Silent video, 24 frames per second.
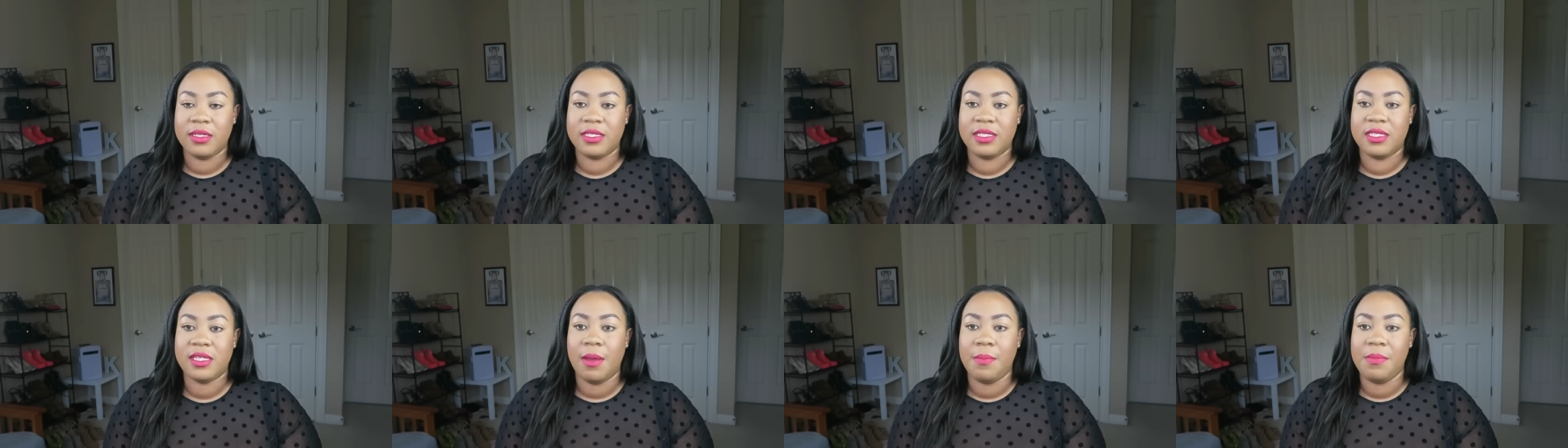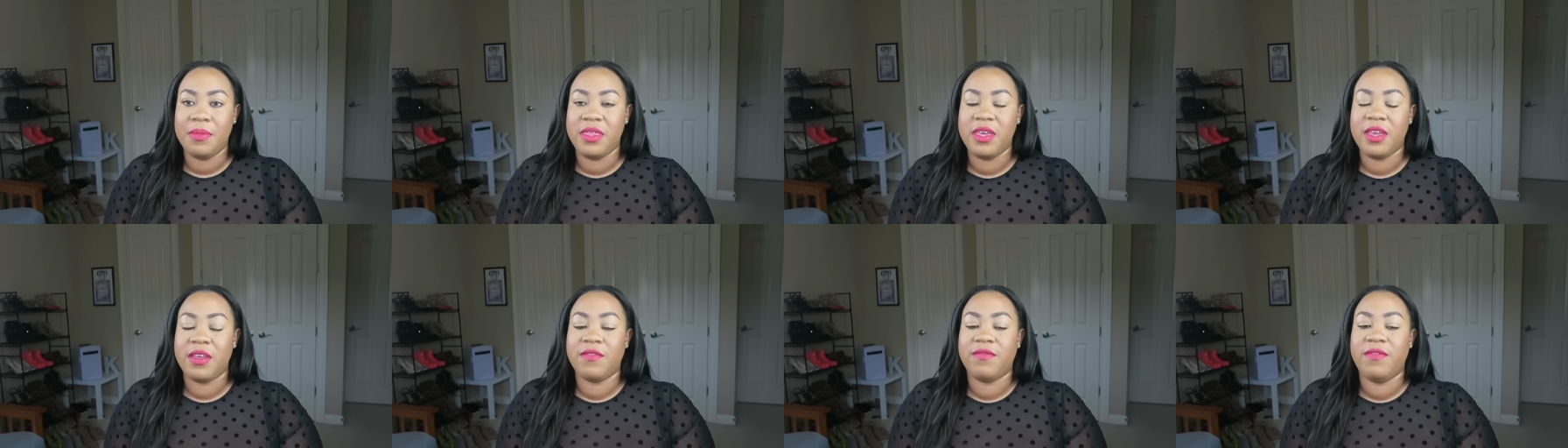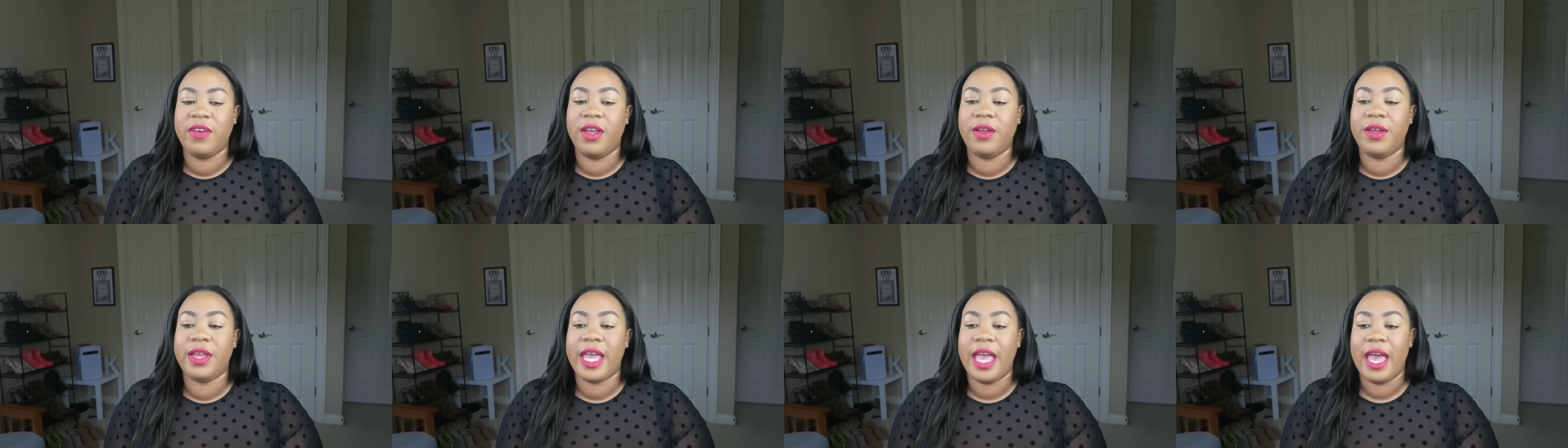something
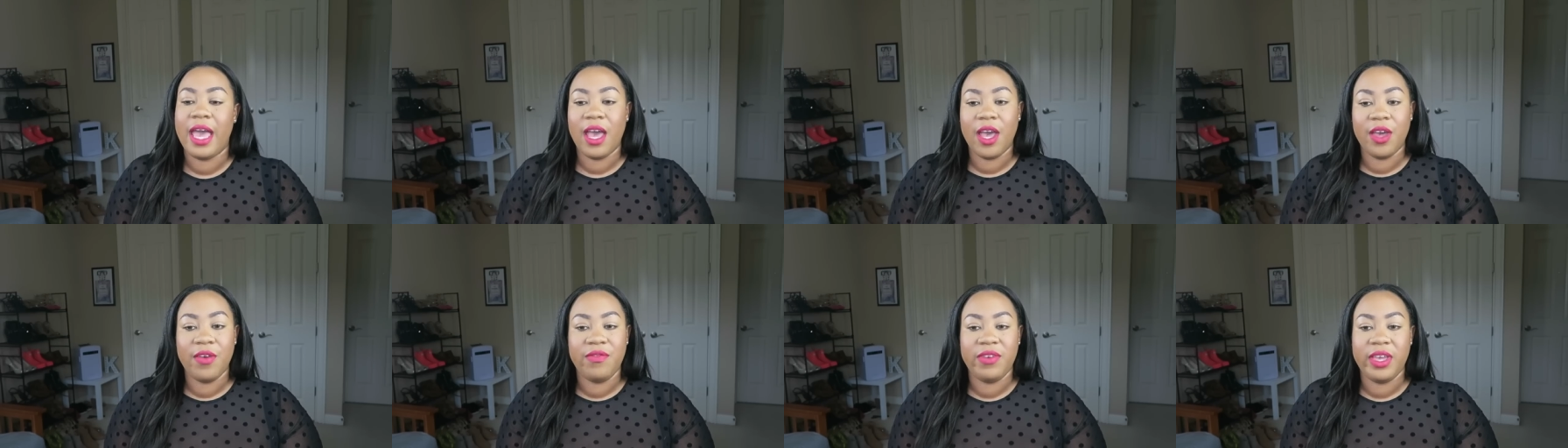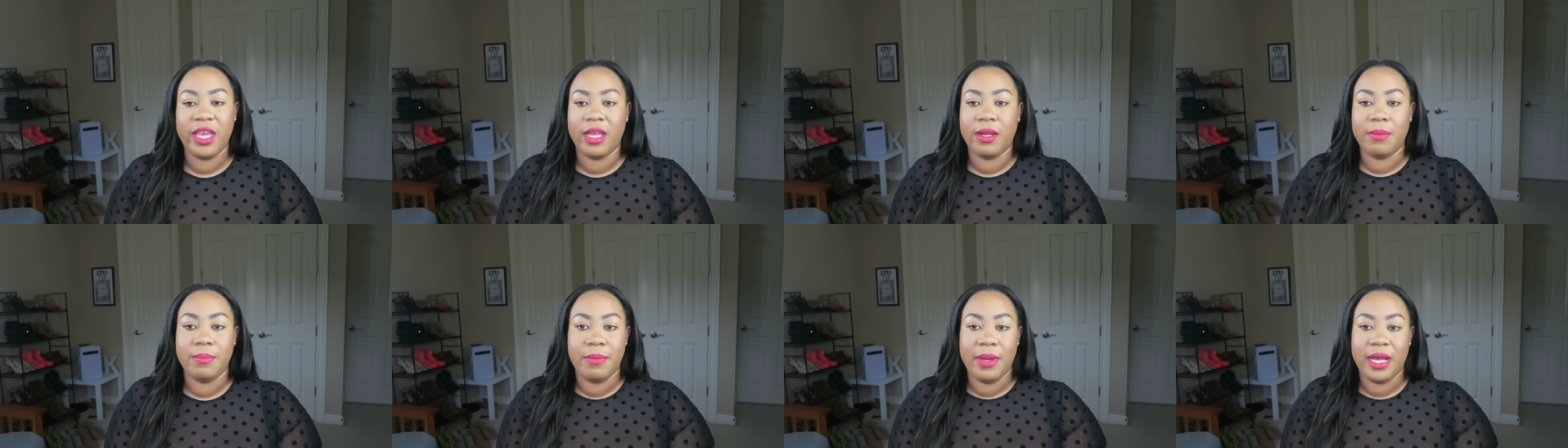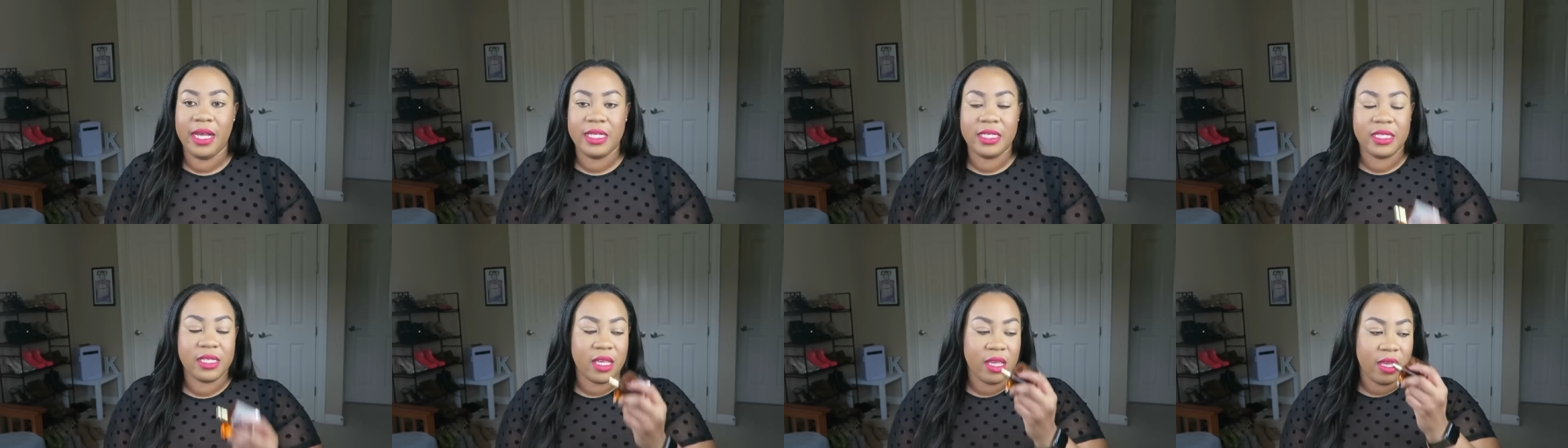very heavy and
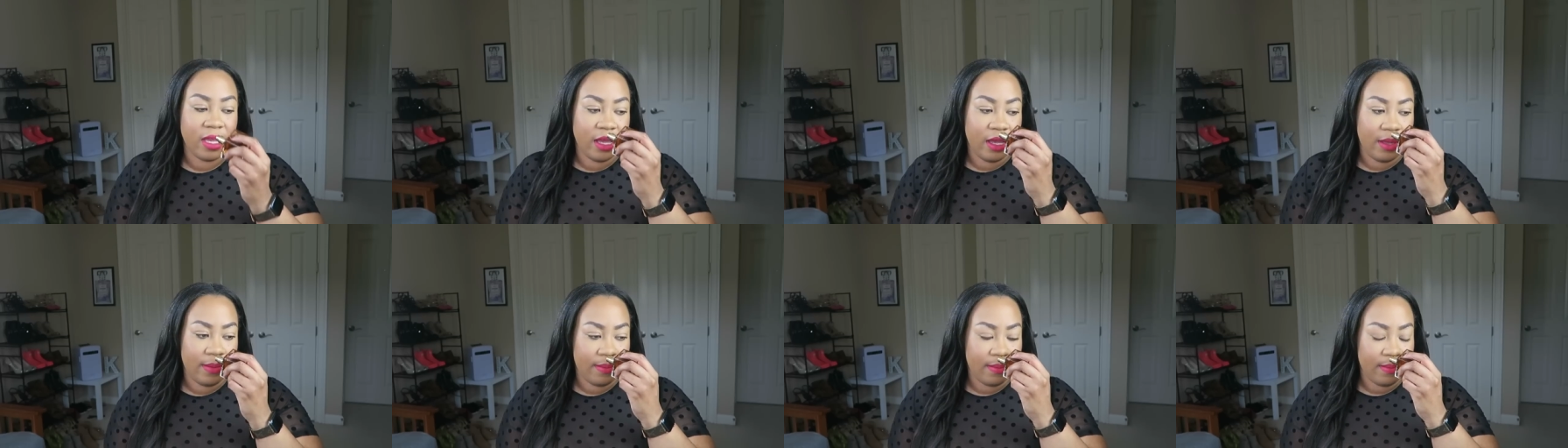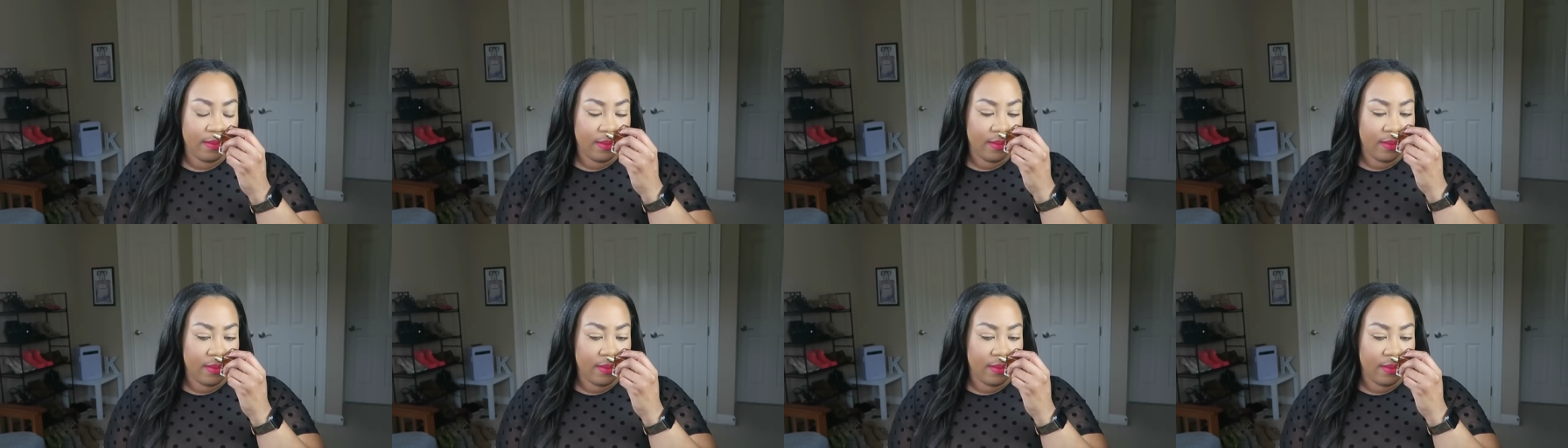musky,